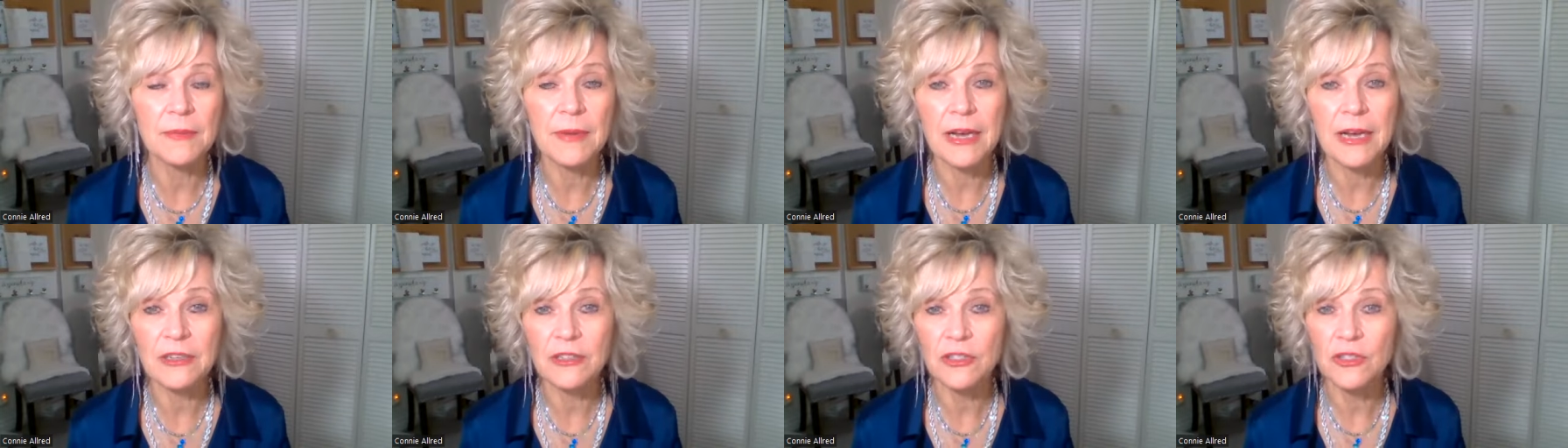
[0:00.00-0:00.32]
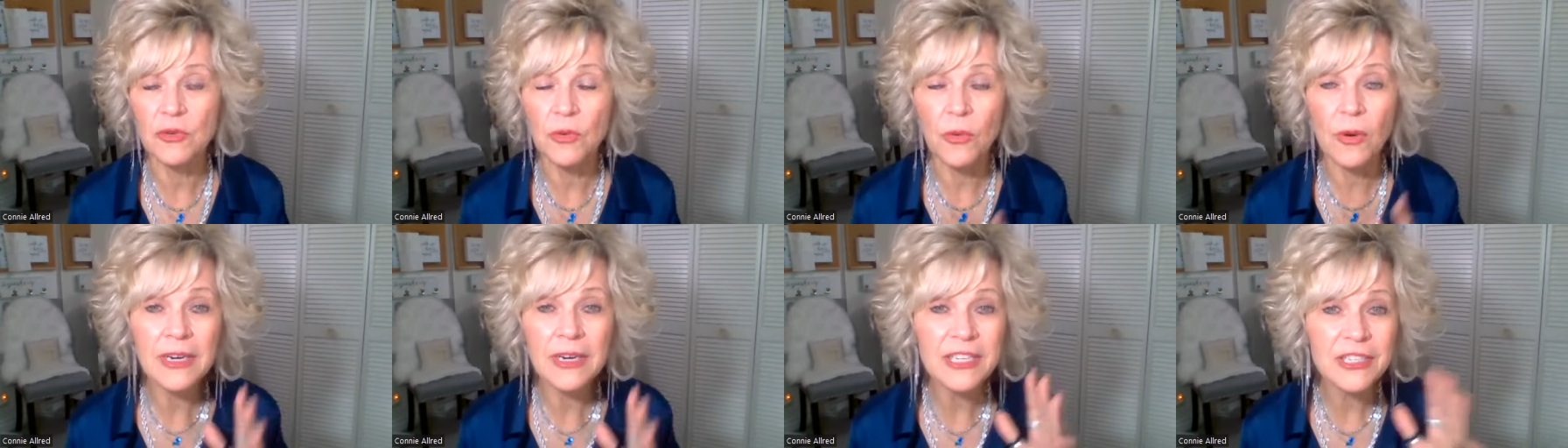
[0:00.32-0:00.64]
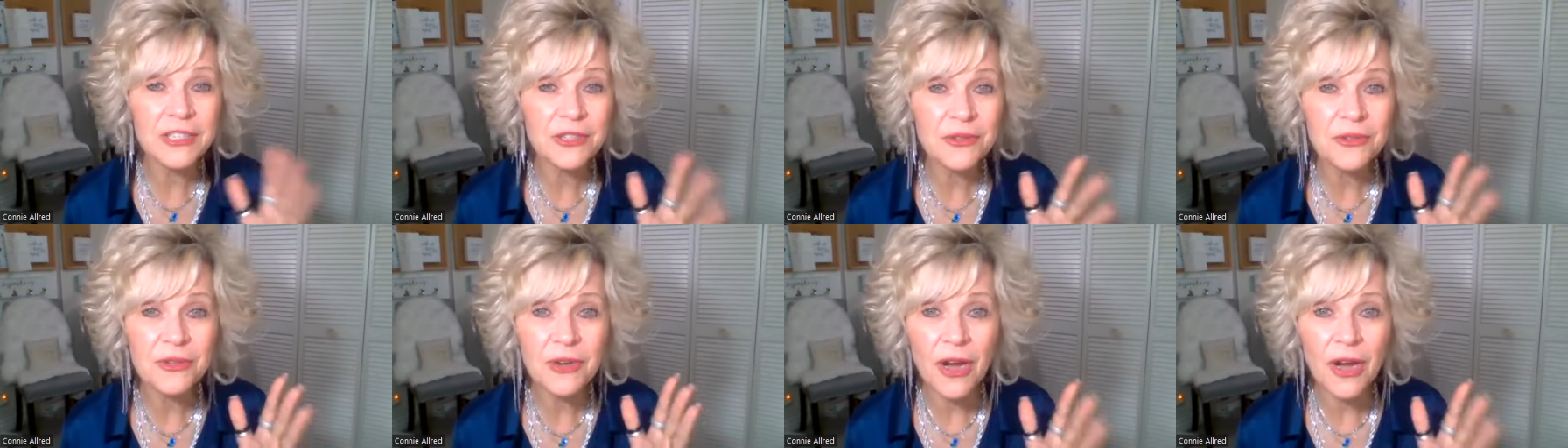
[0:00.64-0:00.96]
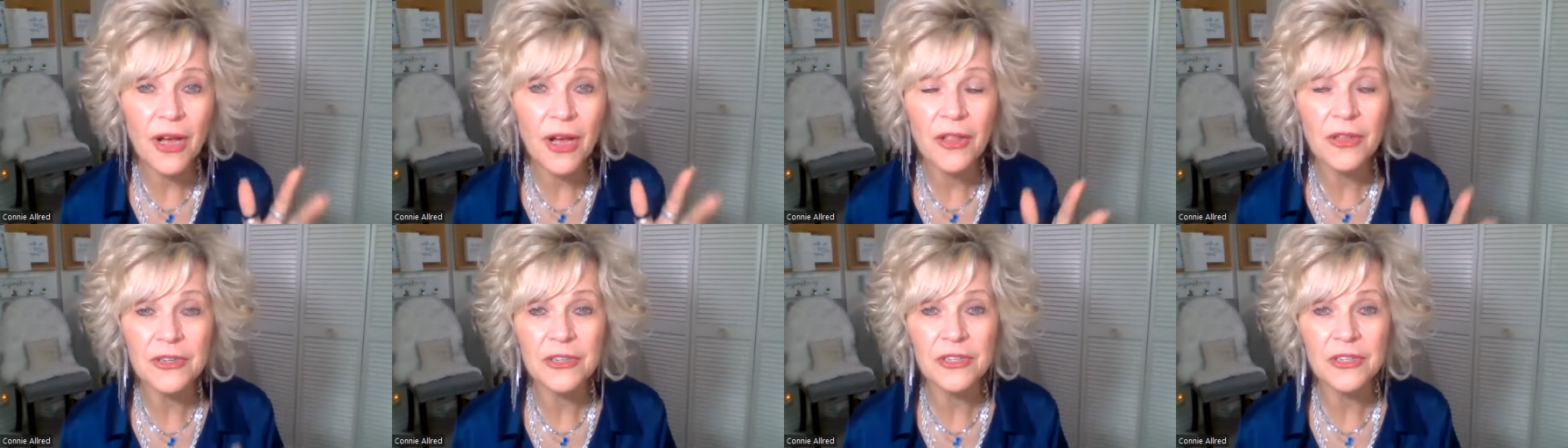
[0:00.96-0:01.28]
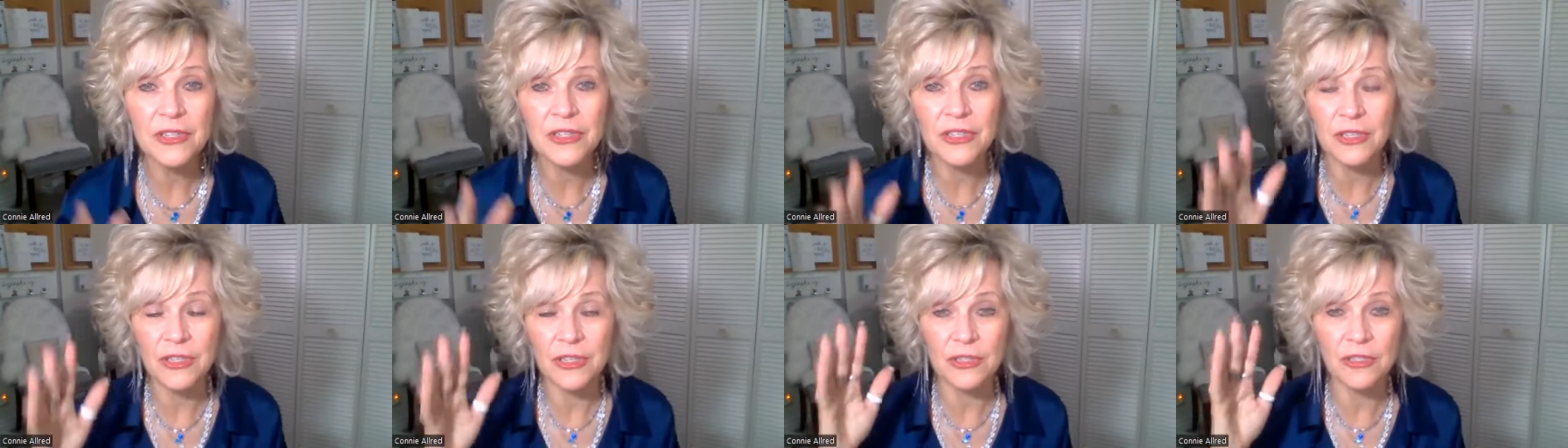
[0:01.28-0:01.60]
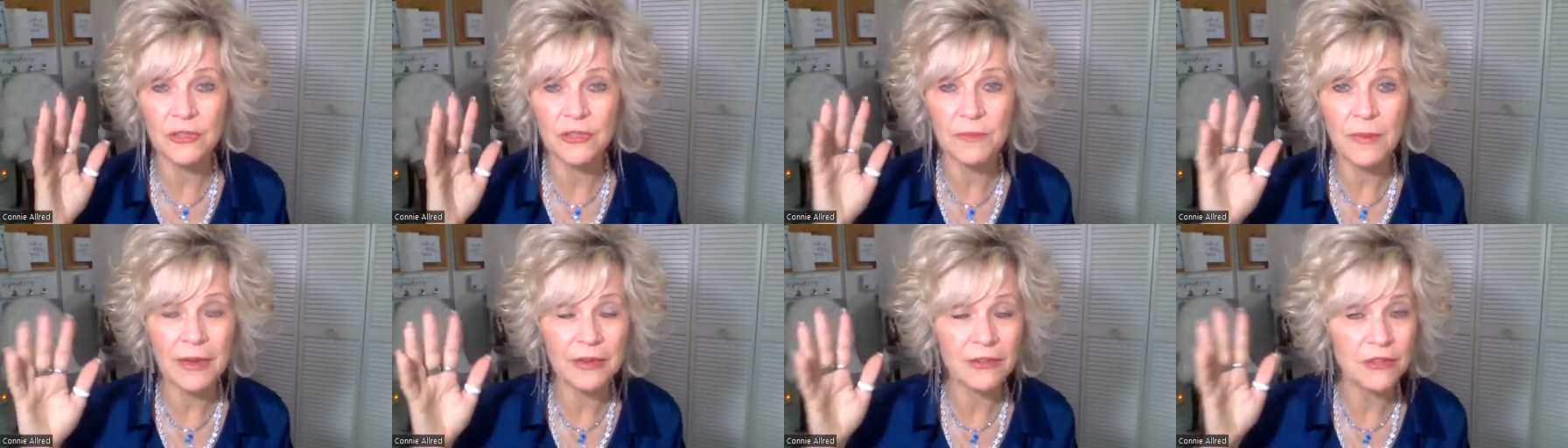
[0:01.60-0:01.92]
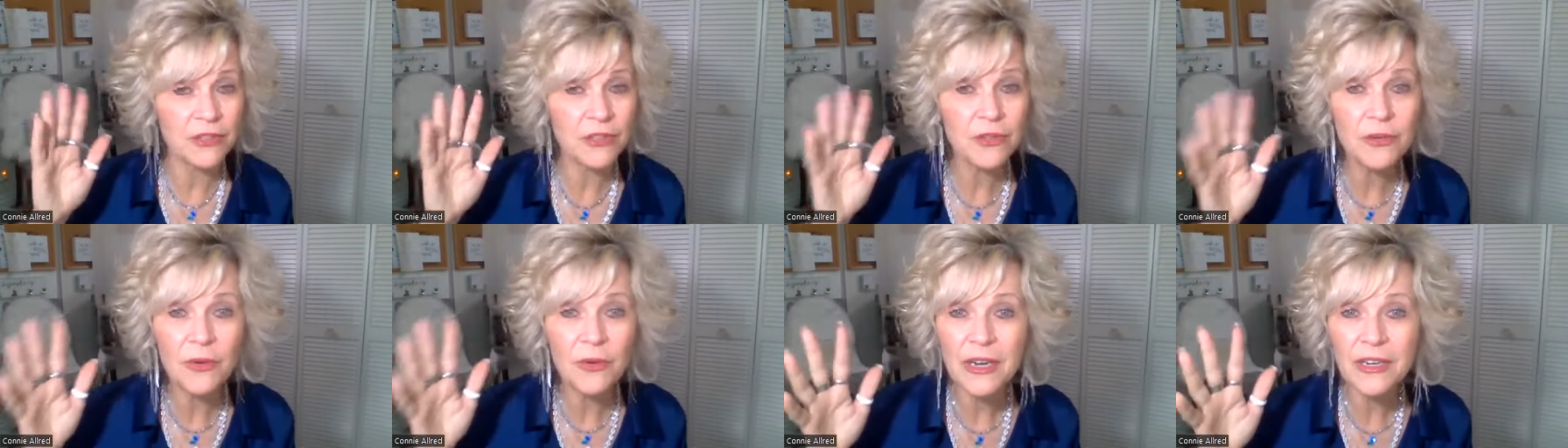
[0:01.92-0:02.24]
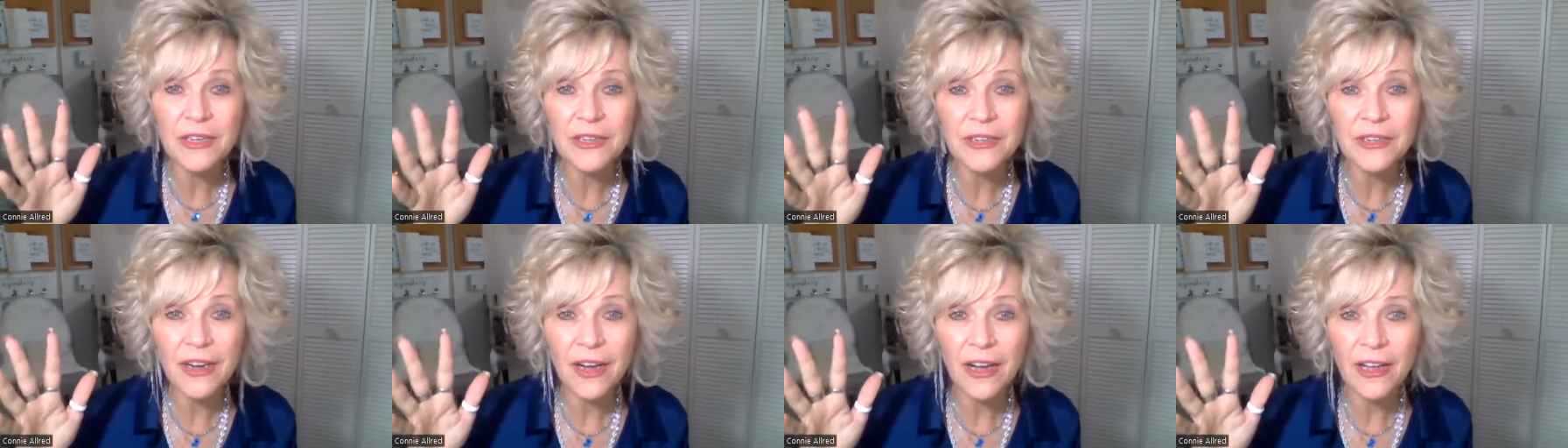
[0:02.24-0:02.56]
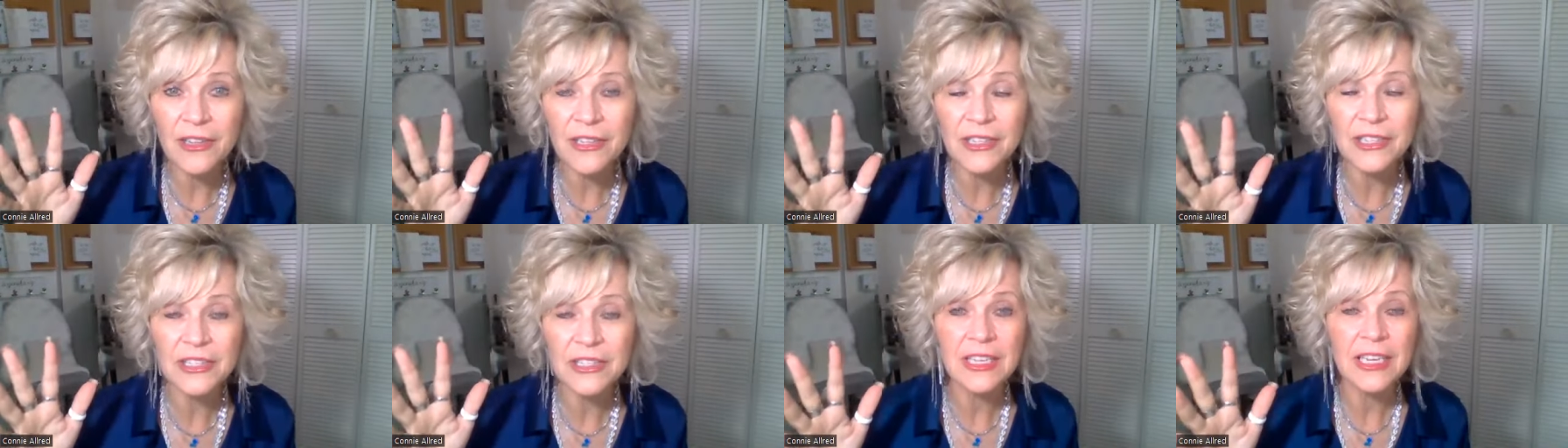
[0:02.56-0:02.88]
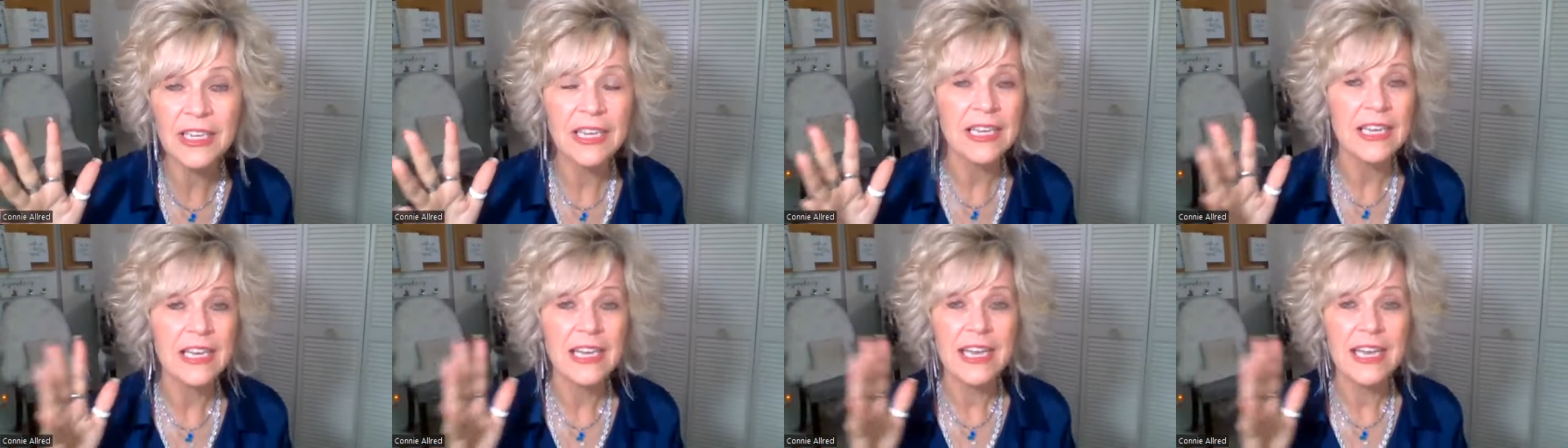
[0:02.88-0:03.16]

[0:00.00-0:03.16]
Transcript: about $22 to about $200.